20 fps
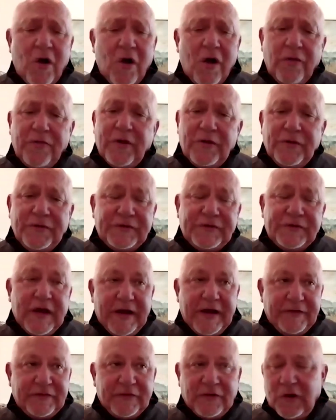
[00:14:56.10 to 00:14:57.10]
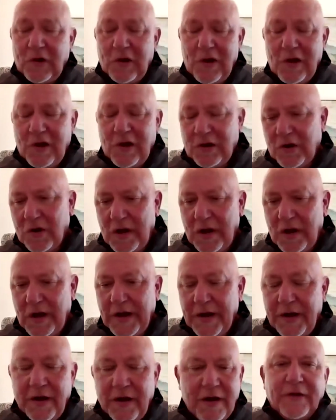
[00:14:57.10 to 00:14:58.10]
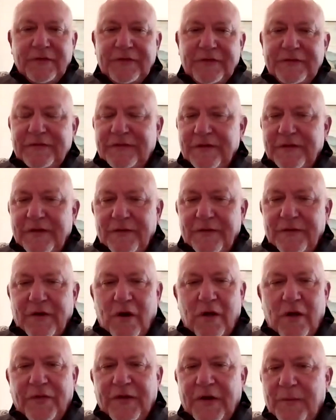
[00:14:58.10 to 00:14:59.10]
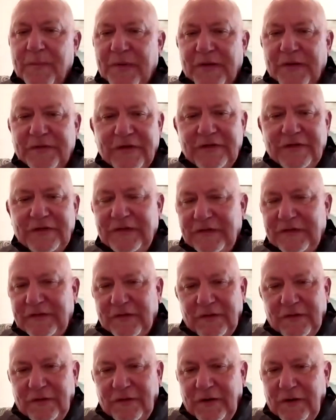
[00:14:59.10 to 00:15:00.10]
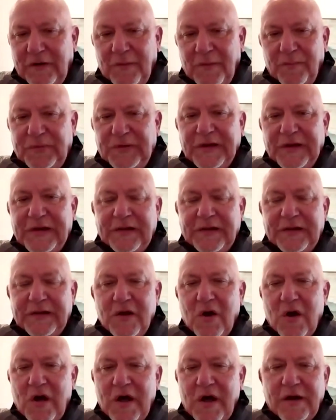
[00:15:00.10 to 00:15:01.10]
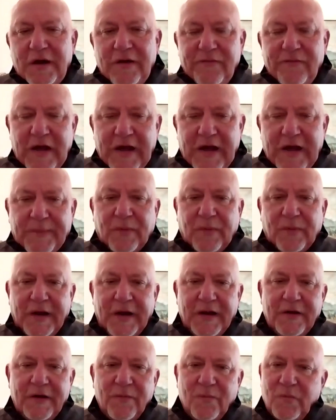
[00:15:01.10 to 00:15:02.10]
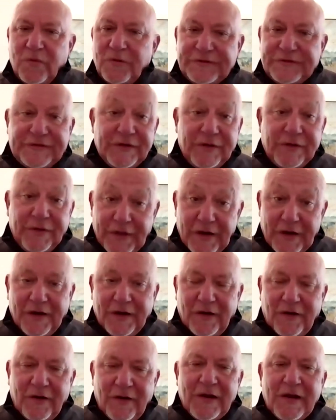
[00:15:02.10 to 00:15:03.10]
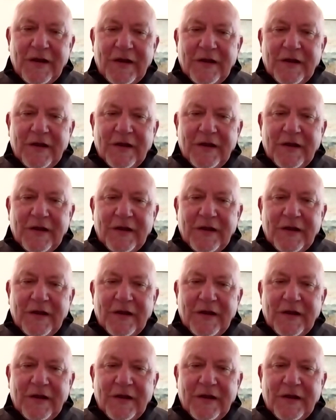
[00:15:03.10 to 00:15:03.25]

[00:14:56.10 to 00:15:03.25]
all those guys are long gone. All their businesses are completely gone and evaporated, and we're still there.